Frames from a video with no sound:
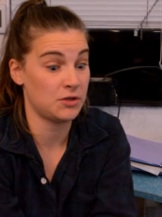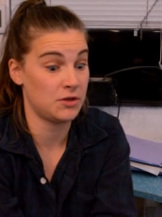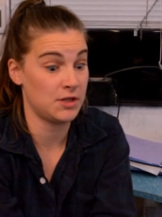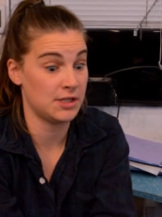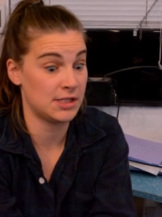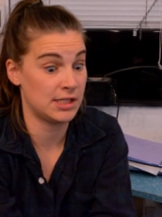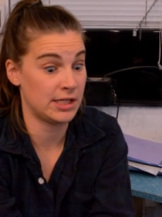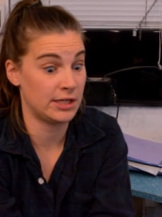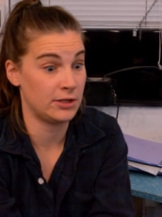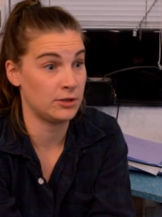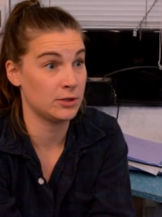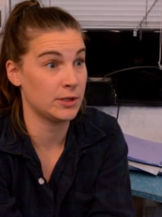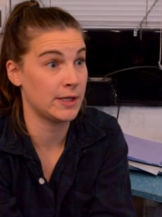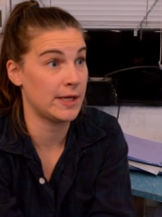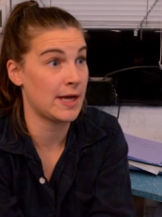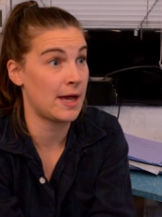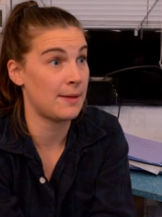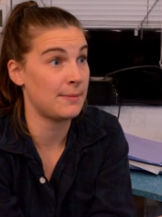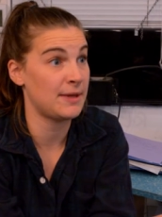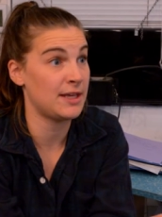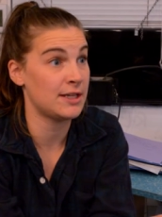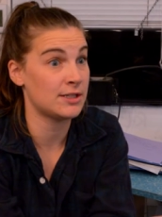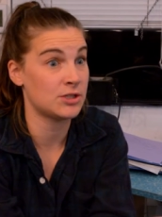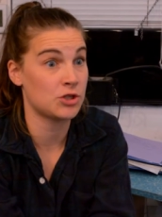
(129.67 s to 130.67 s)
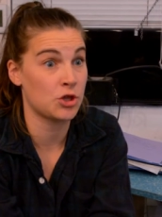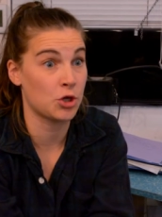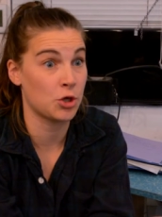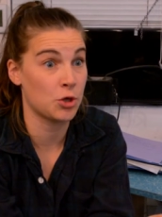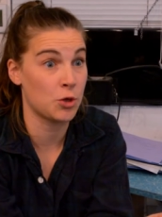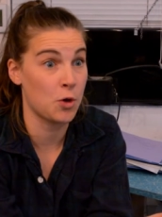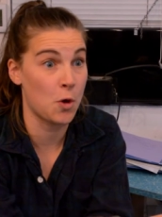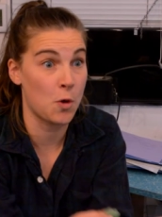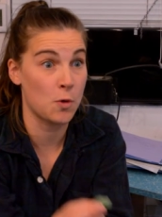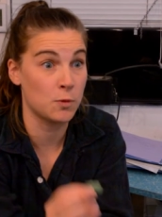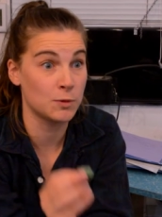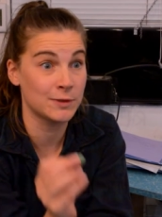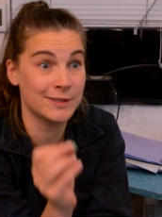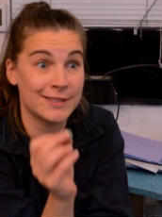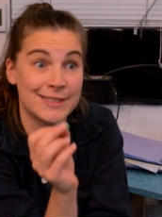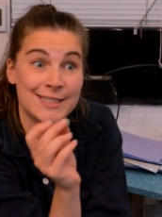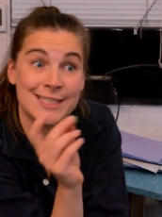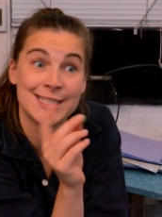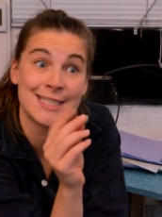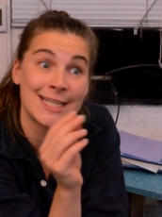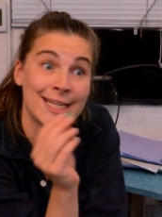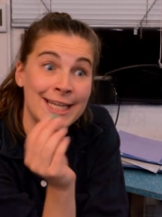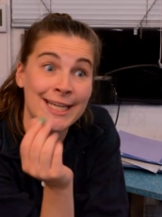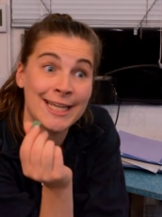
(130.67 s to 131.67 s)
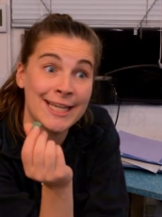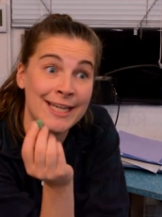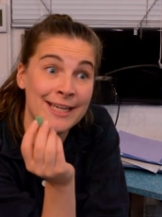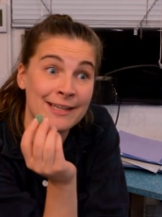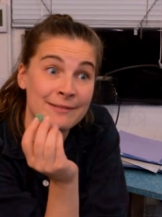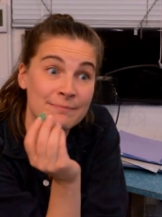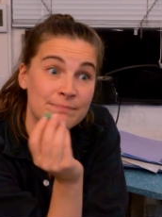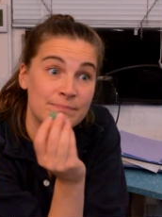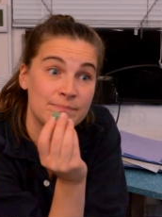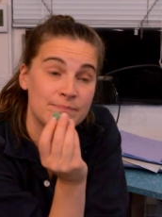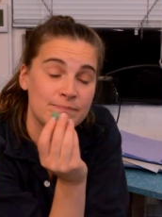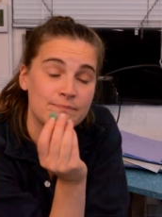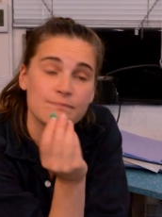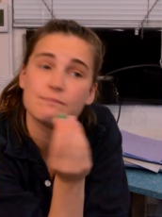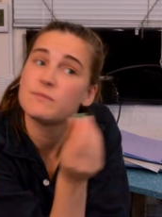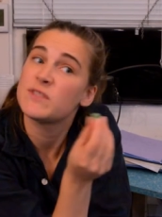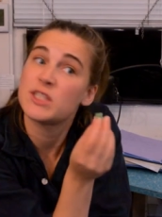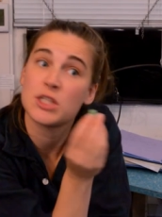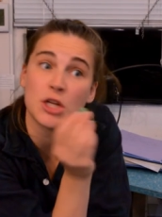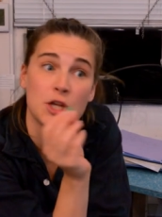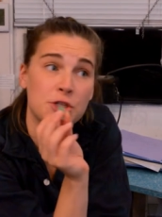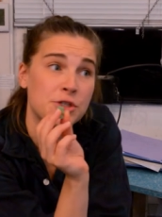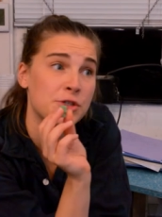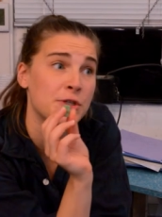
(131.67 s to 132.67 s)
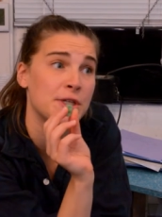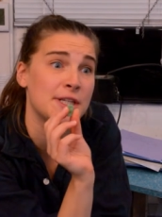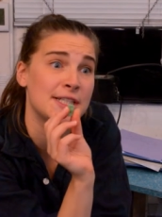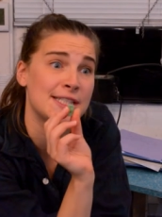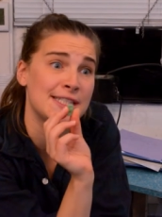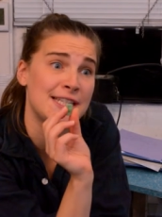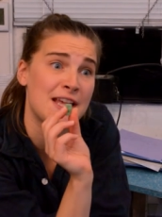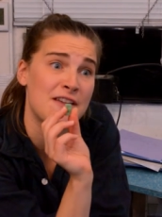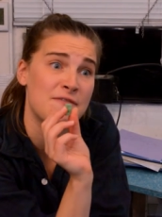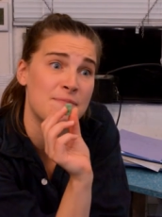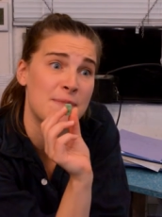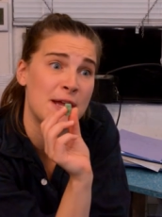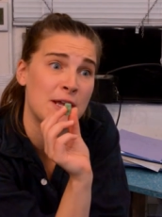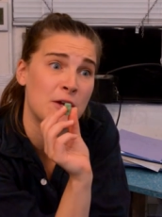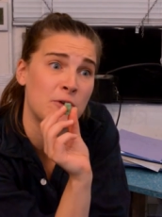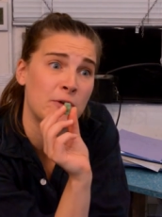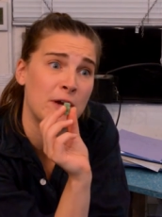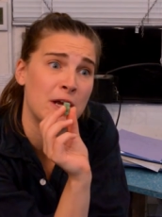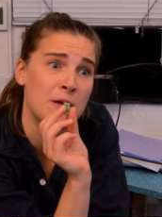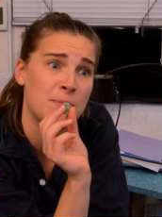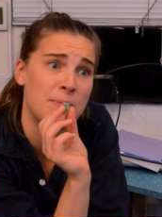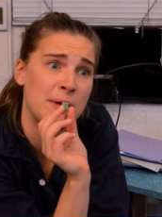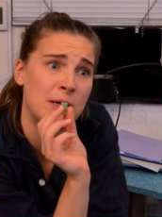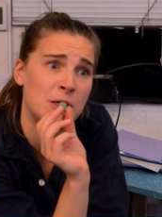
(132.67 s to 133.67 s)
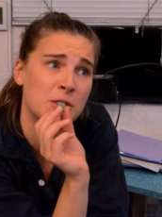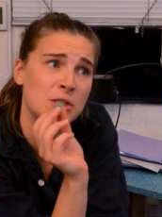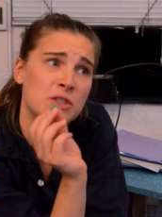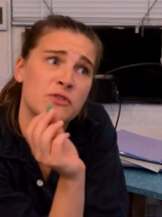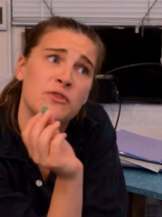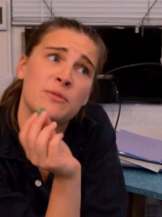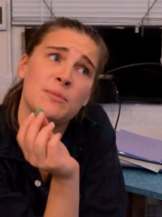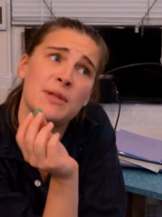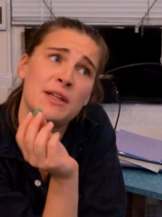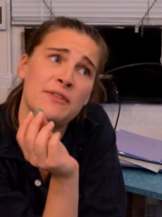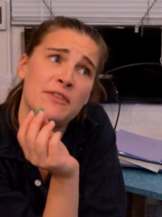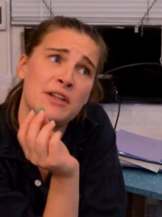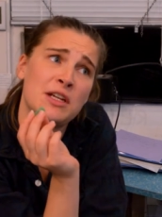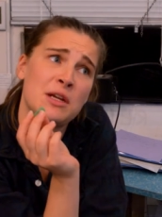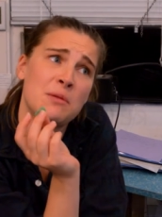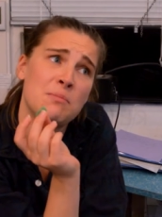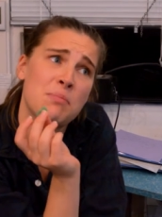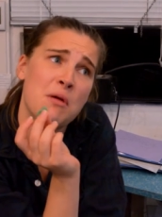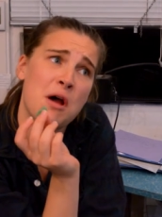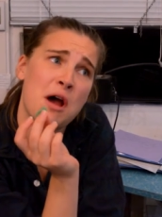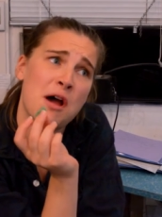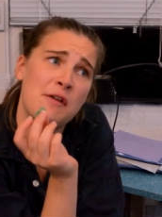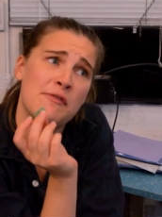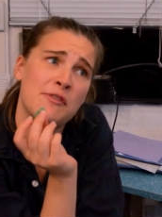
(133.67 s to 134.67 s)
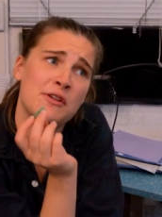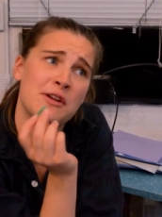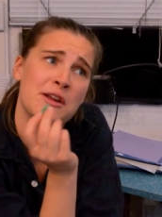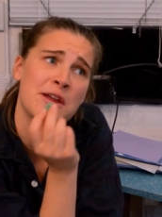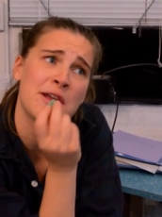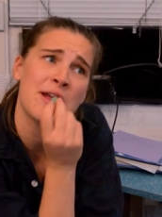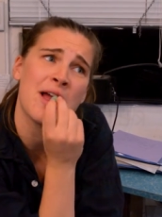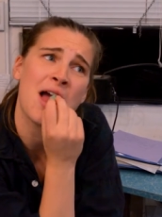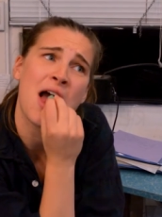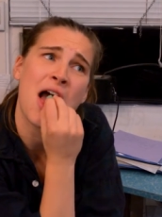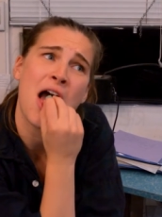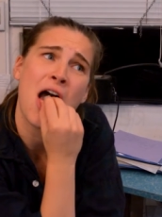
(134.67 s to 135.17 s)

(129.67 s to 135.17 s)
this little gummy is the golden ticket? Is it also going to save my grandparents from living in poverty?